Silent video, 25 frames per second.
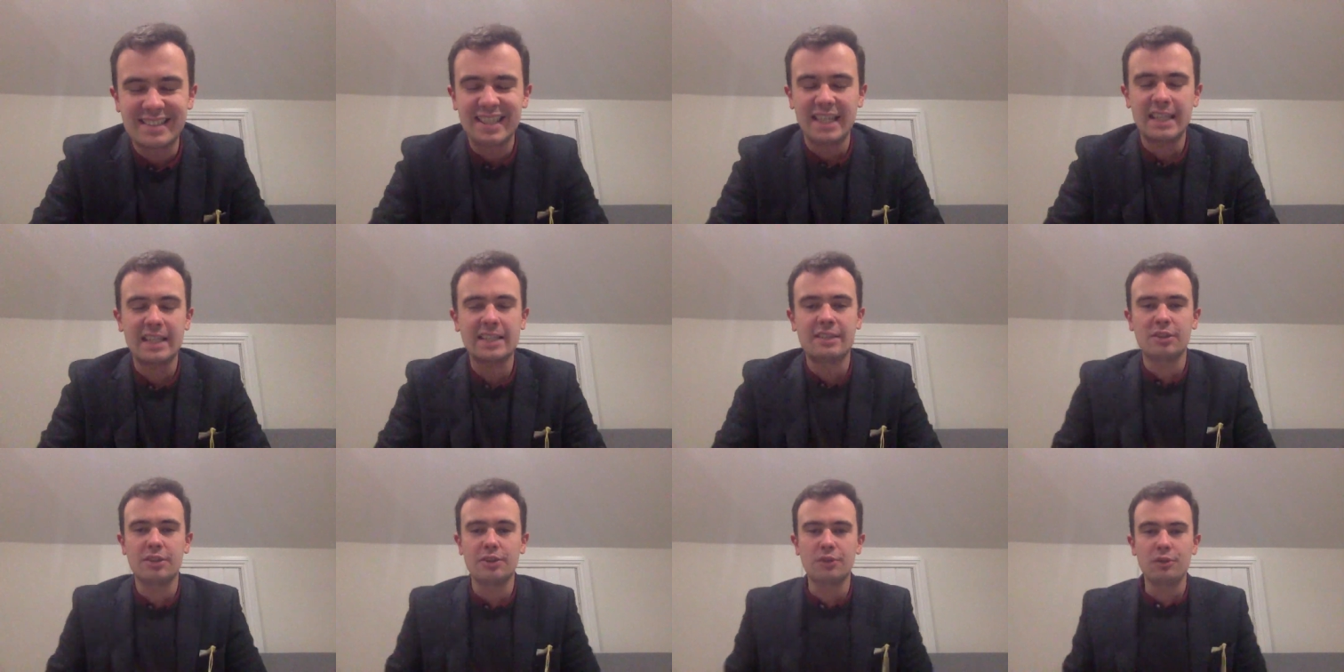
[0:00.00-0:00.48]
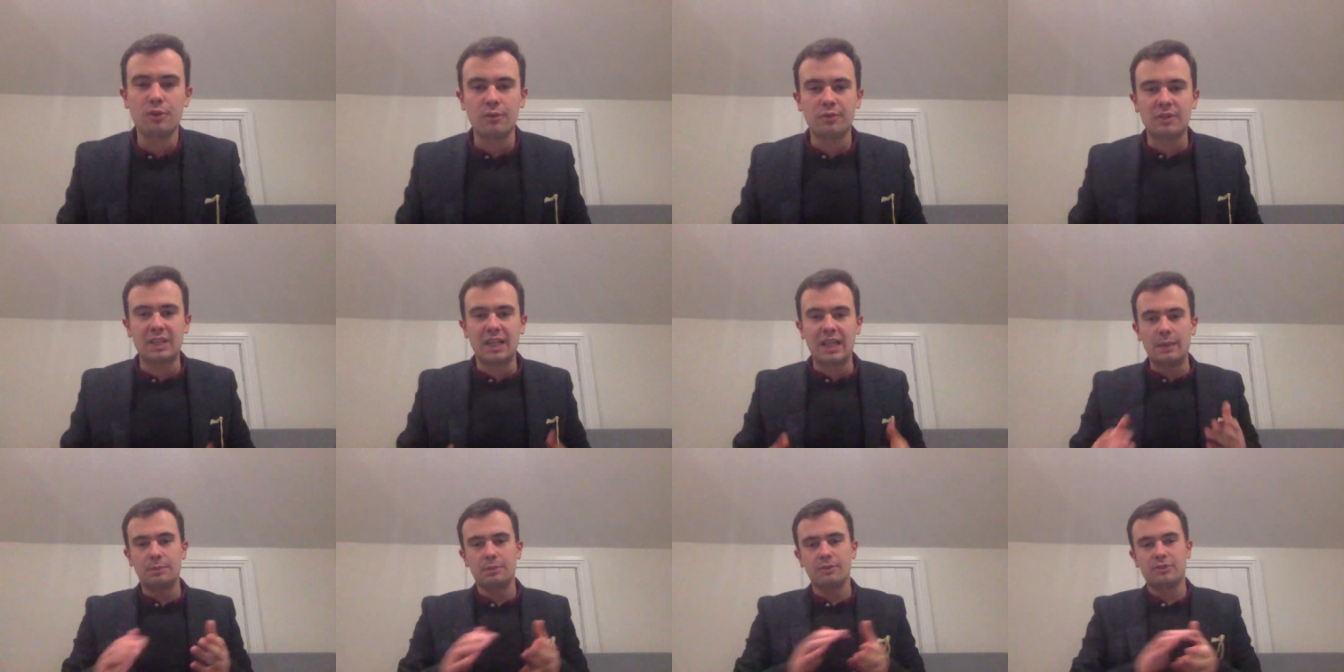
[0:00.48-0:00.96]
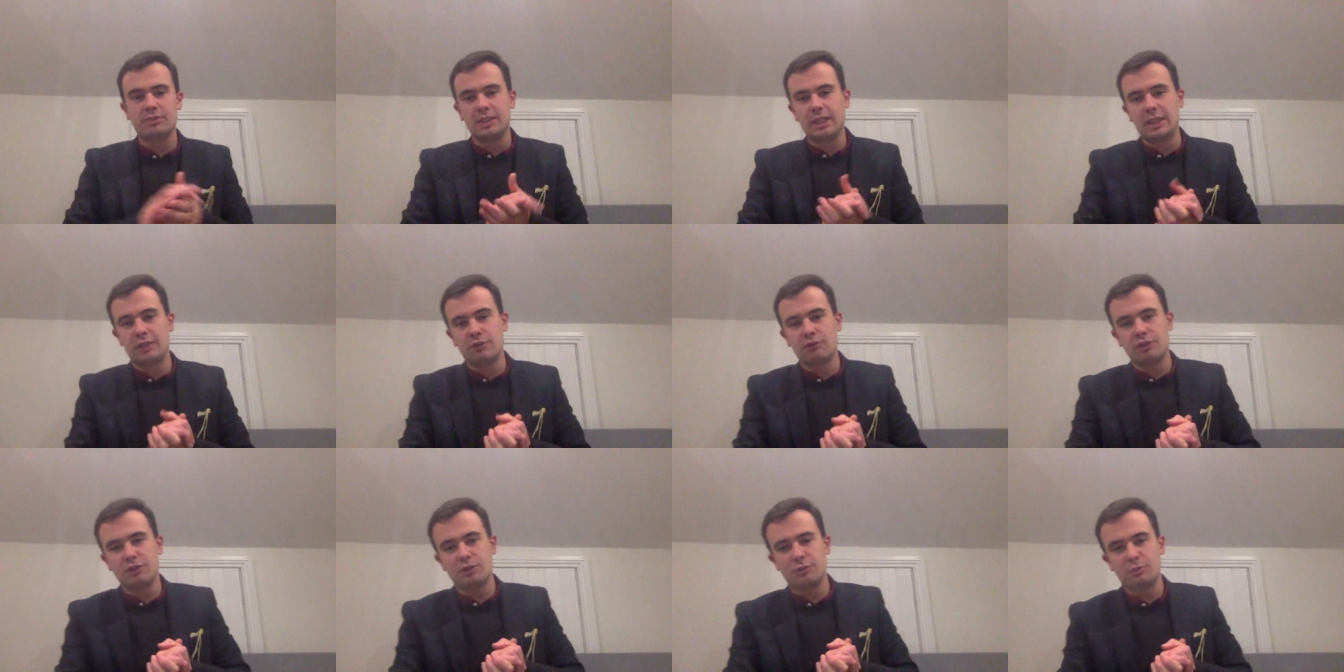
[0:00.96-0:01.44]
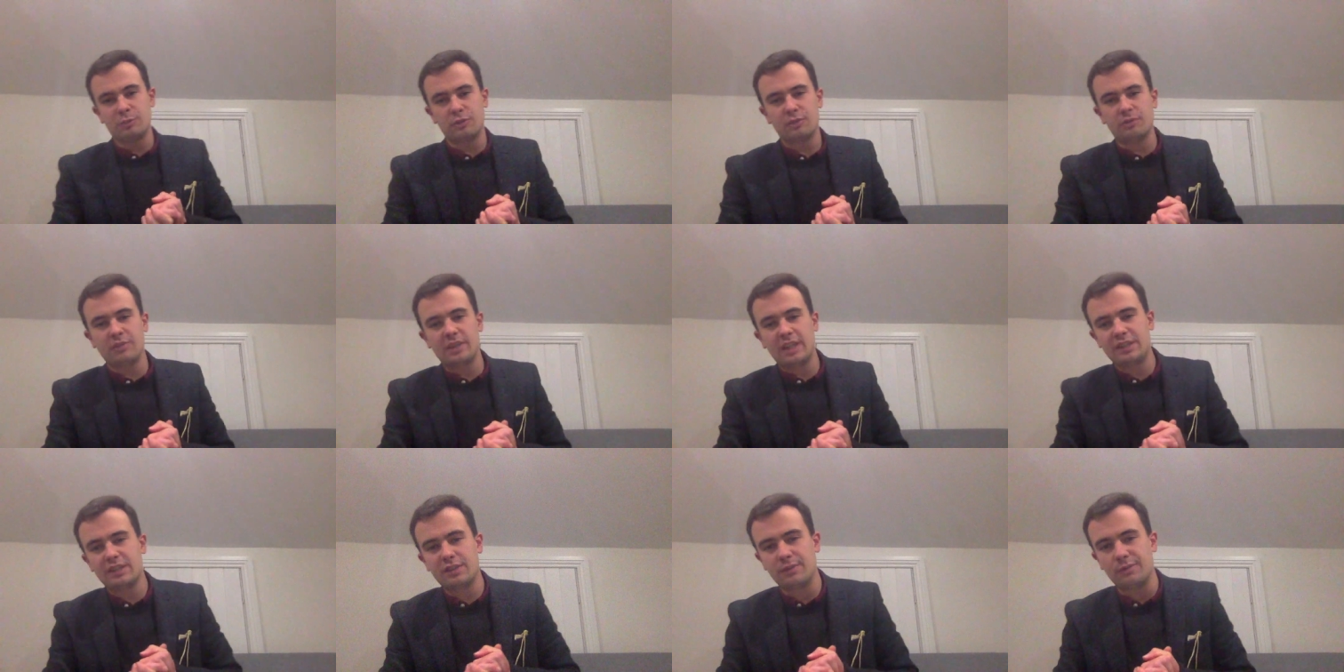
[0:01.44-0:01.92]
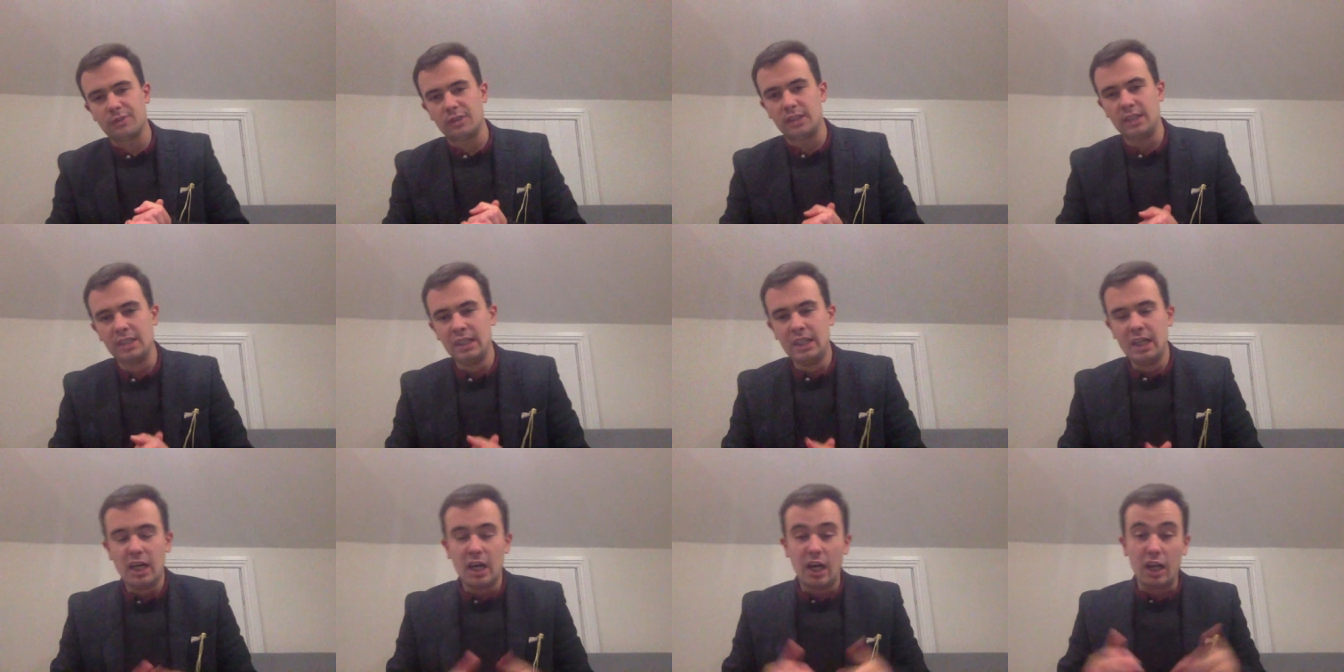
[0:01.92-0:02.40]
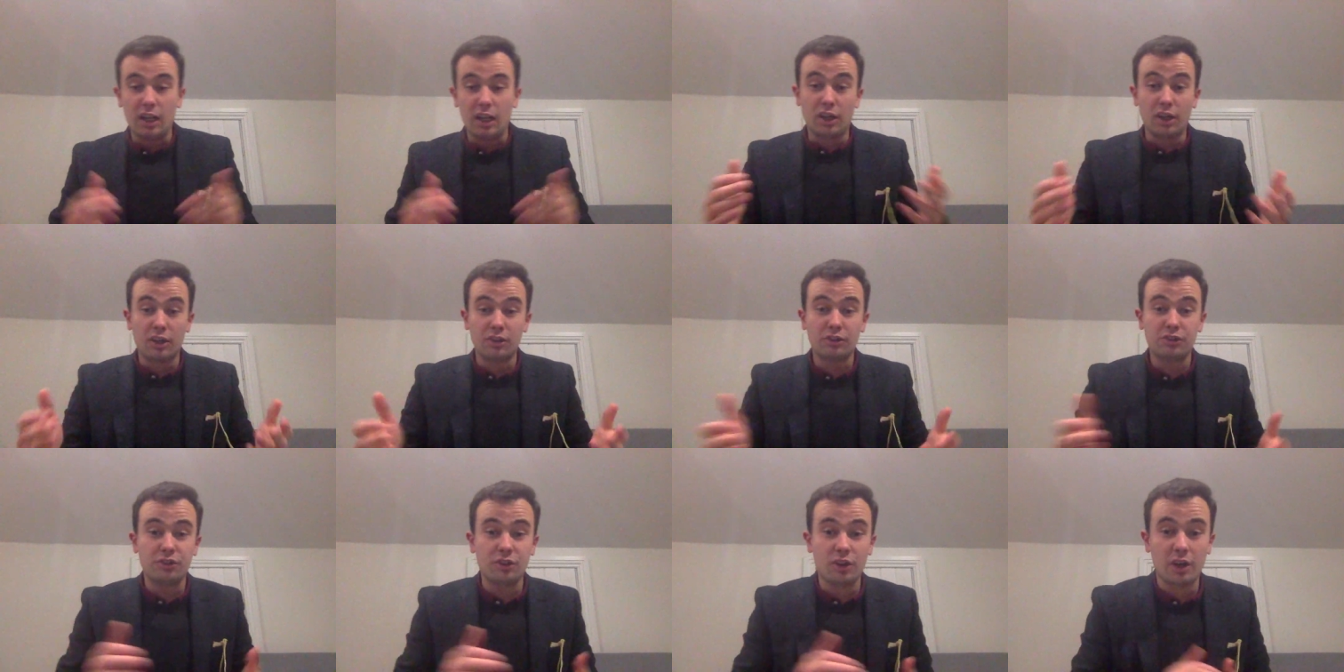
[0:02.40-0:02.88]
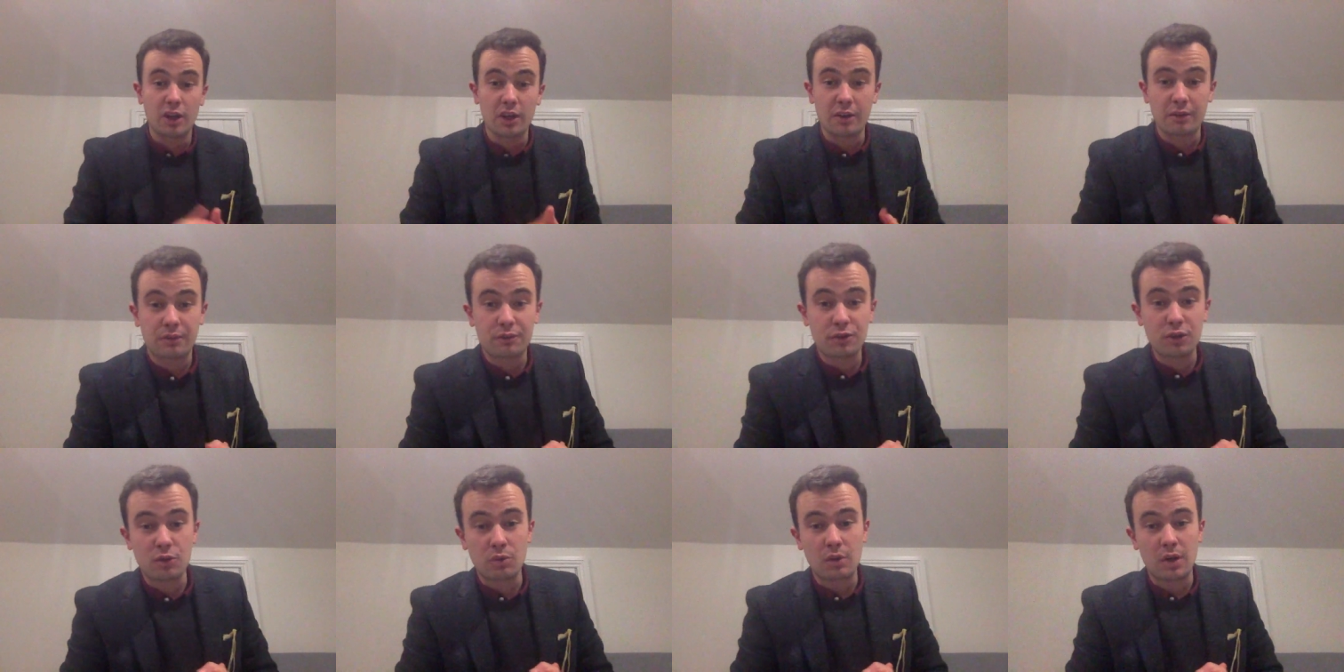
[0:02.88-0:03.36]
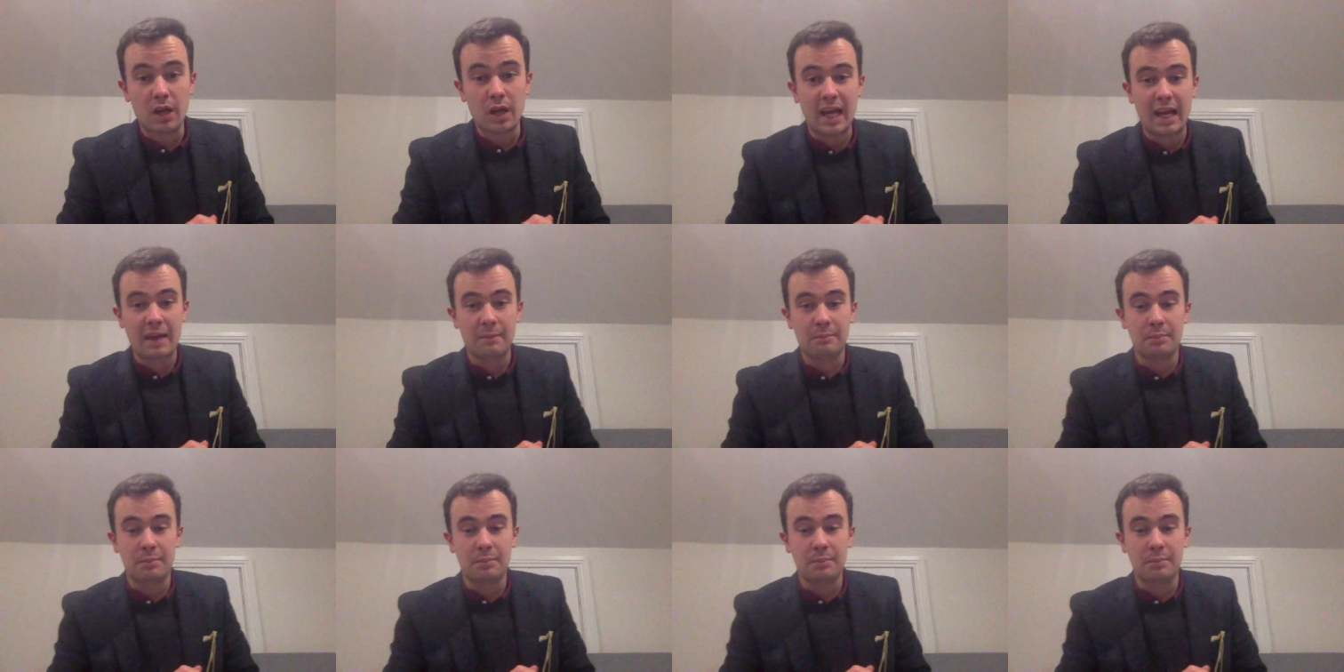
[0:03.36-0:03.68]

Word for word: day two of the Leopardstown Christmas Festival alongside a few uh,